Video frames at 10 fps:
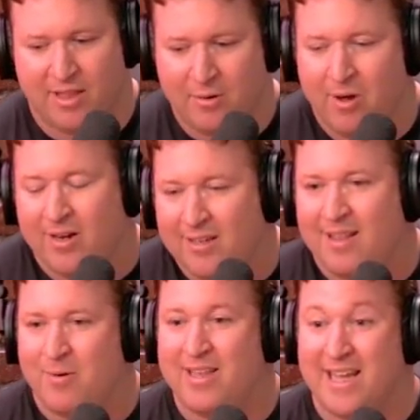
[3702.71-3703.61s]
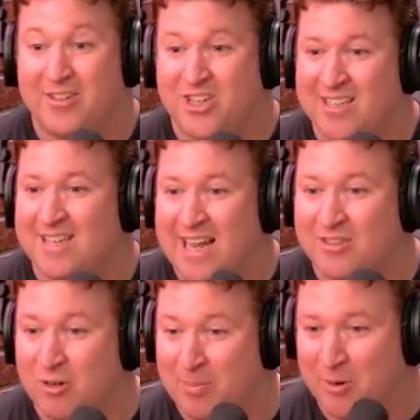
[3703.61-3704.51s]
They want to get their chance to
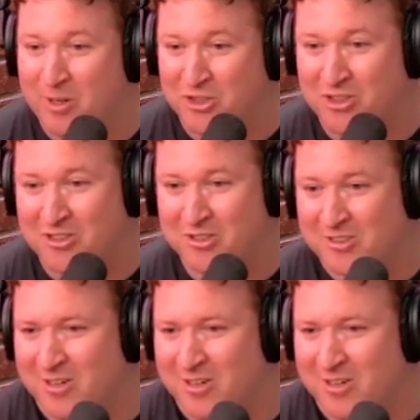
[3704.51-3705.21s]
ask Rip a question or two.